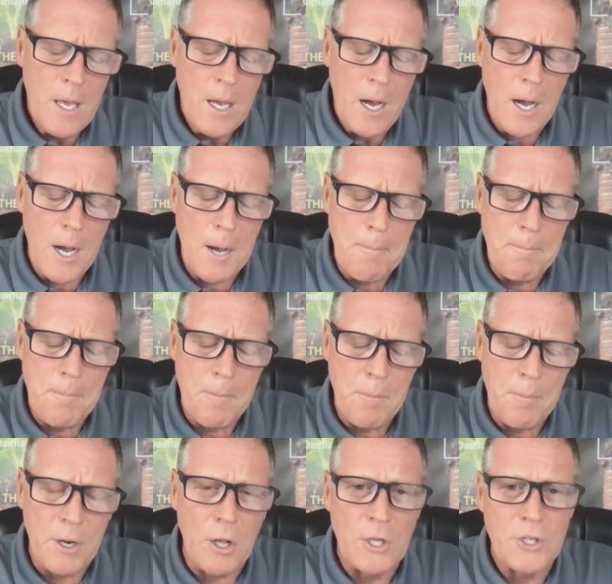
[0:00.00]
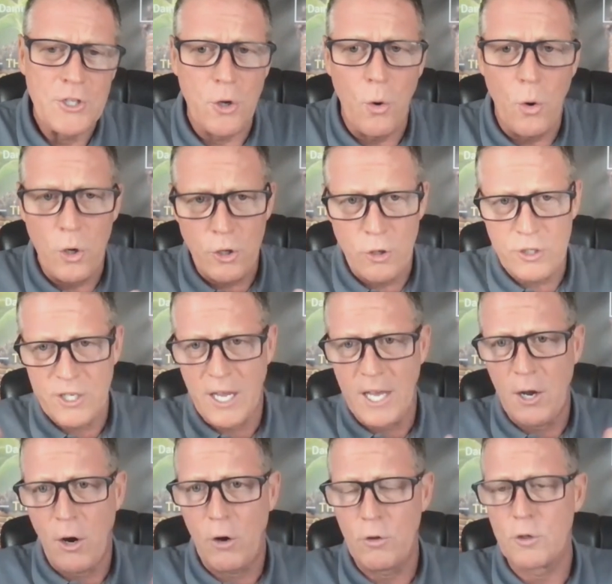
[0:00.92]
Um, but also, you're
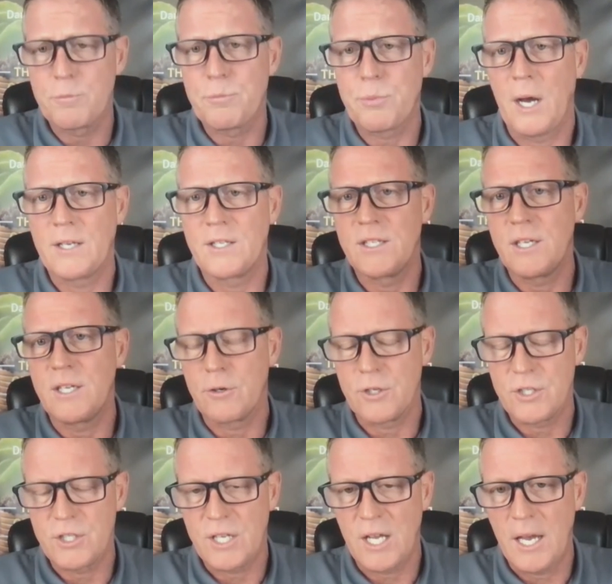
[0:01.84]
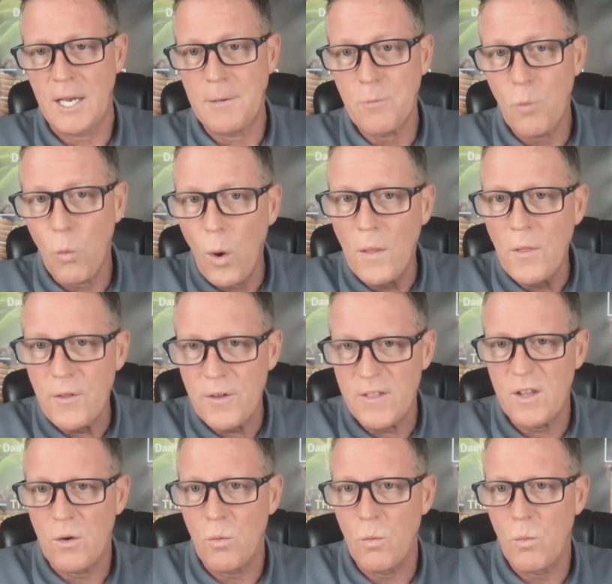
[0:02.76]
saying, are those prices here to stay? One thing that